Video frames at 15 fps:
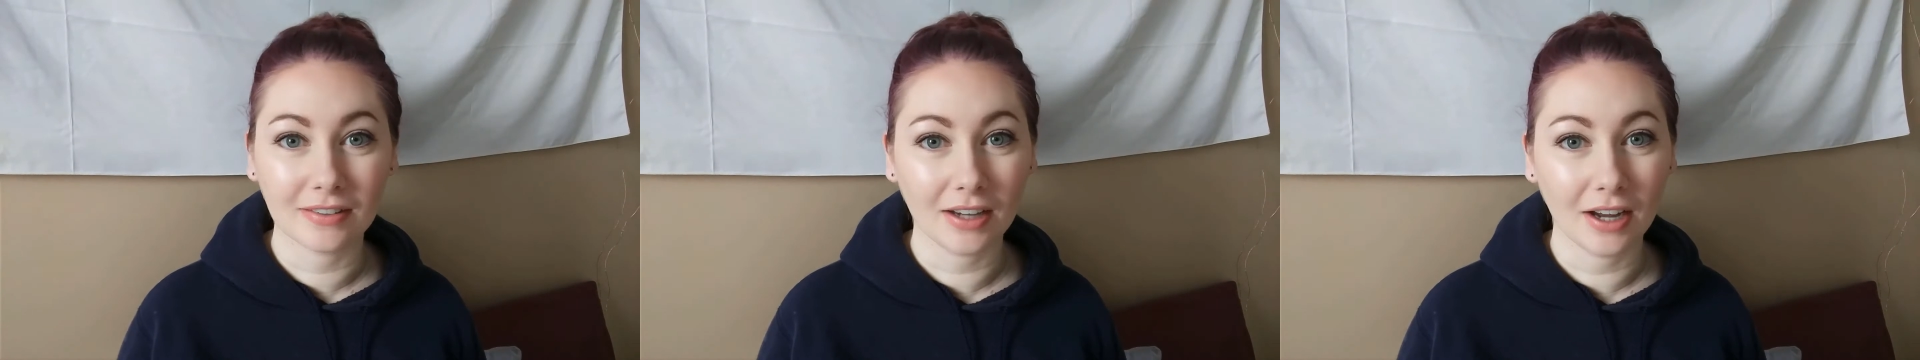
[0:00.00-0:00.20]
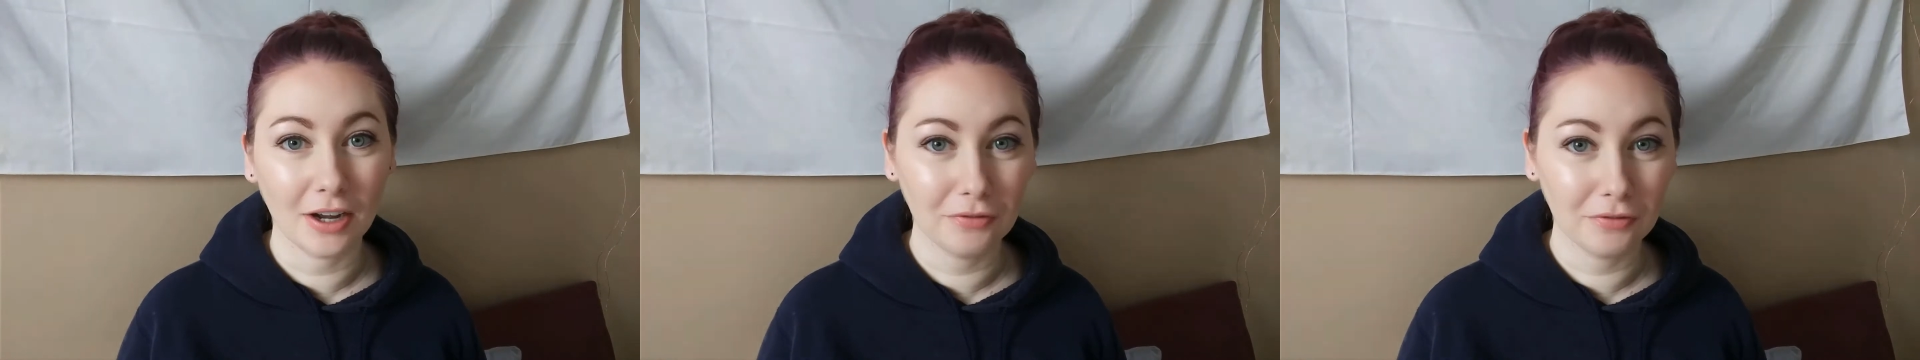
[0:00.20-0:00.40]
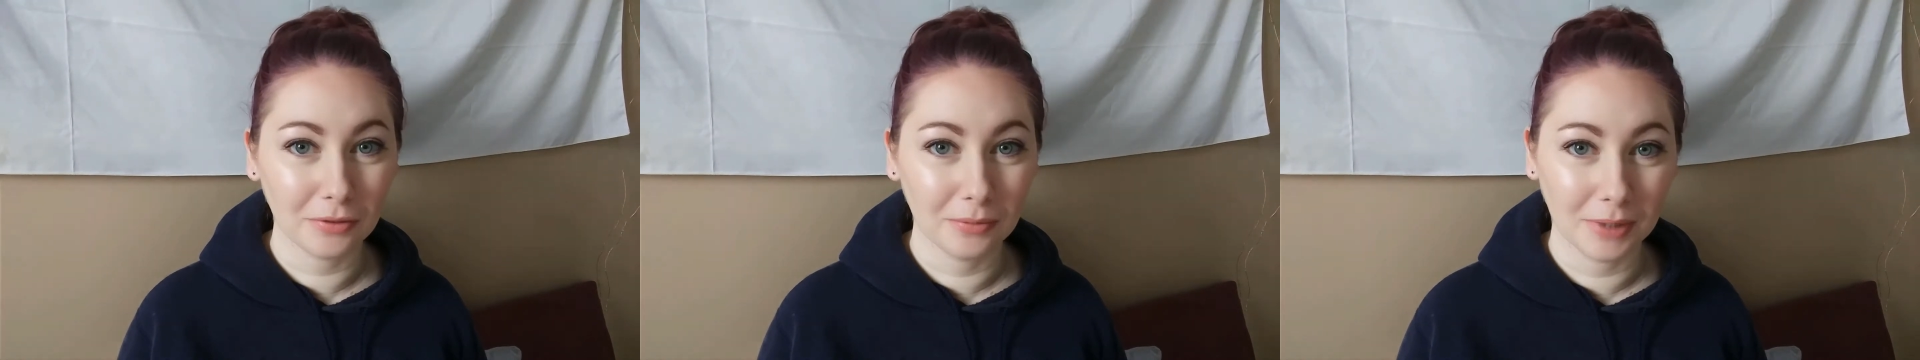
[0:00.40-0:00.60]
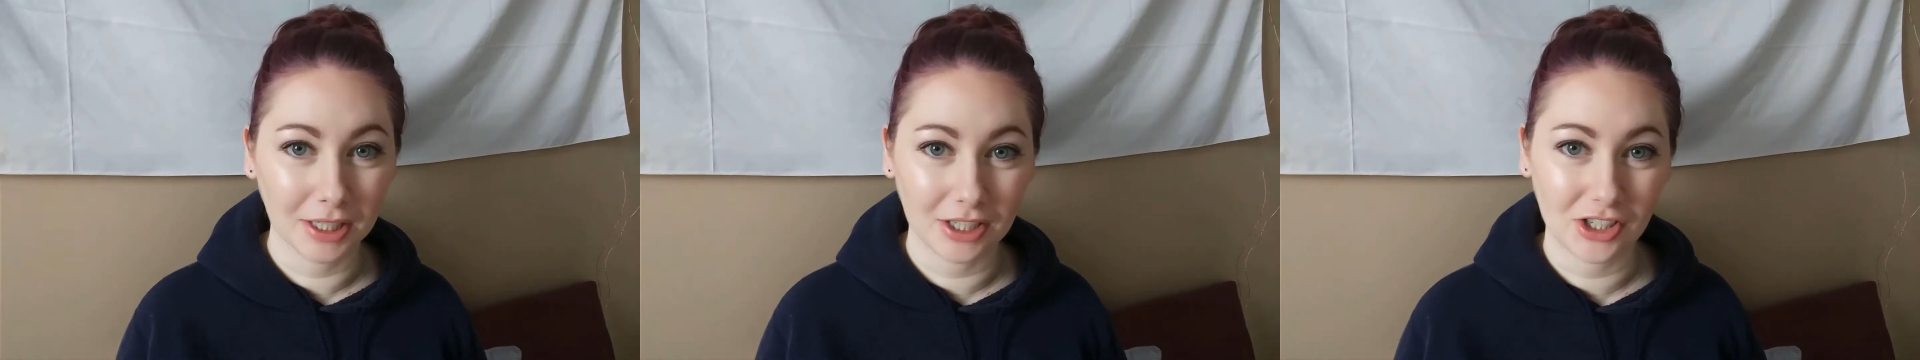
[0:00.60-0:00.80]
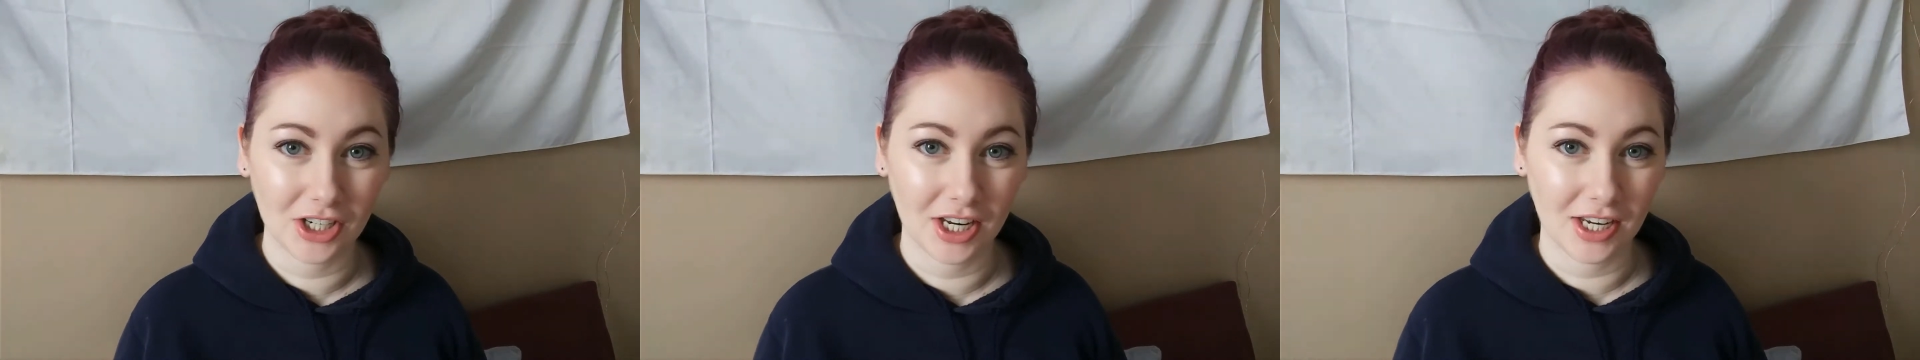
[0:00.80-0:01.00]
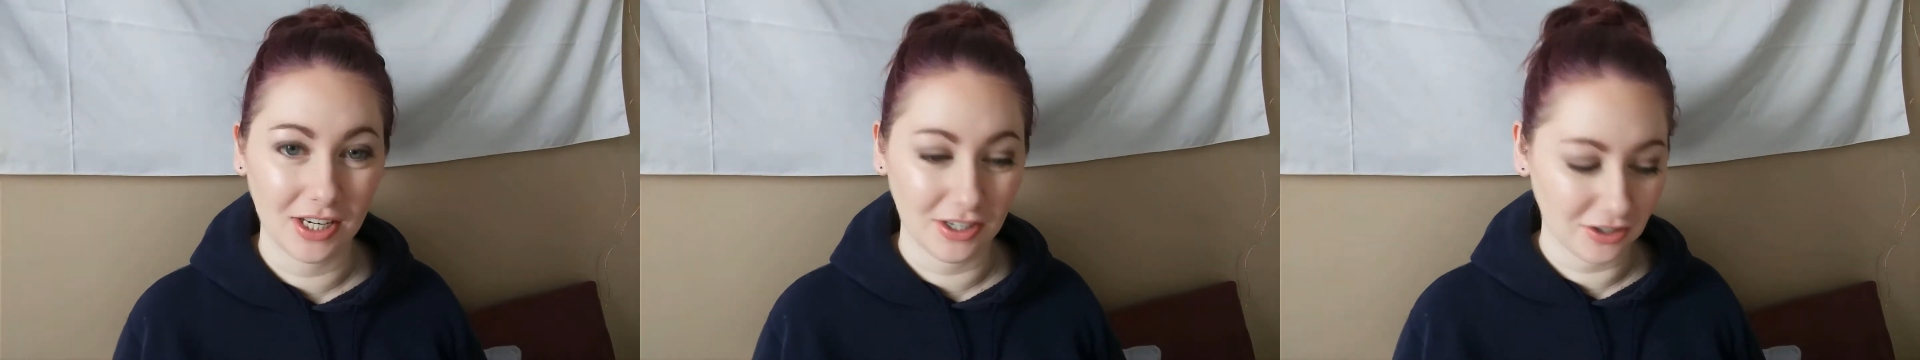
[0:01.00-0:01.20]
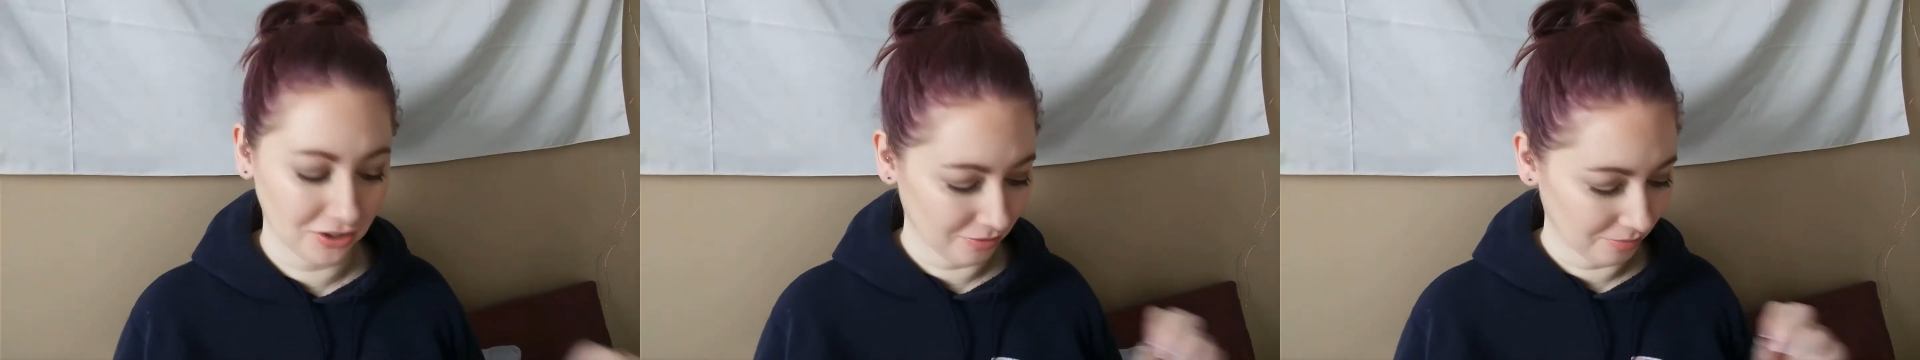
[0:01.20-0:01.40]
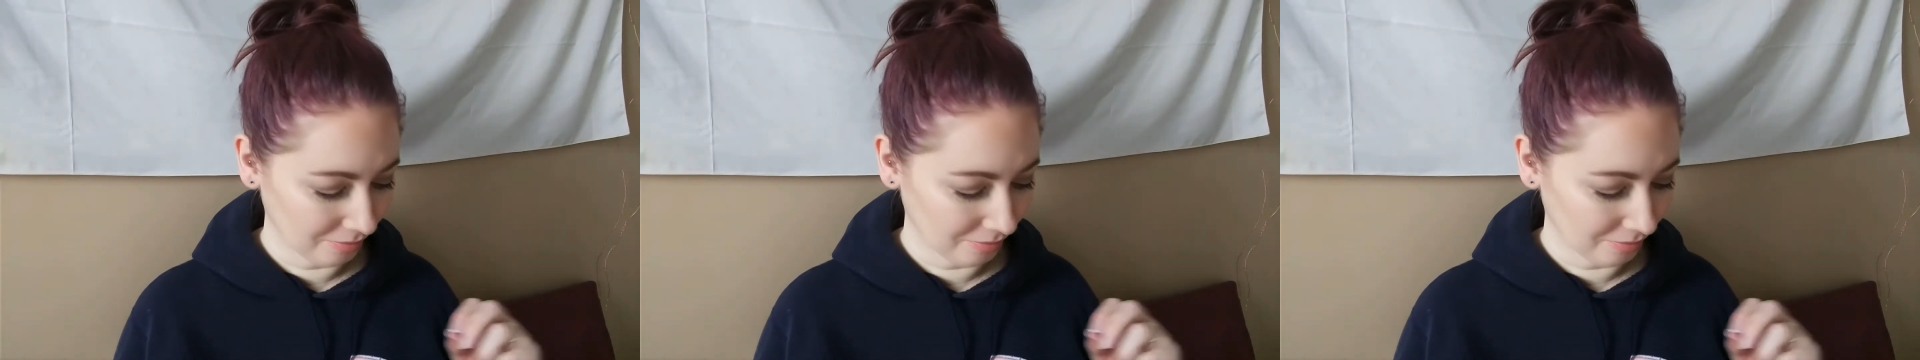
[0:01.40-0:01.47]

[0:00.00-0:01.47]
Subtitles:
time for me to change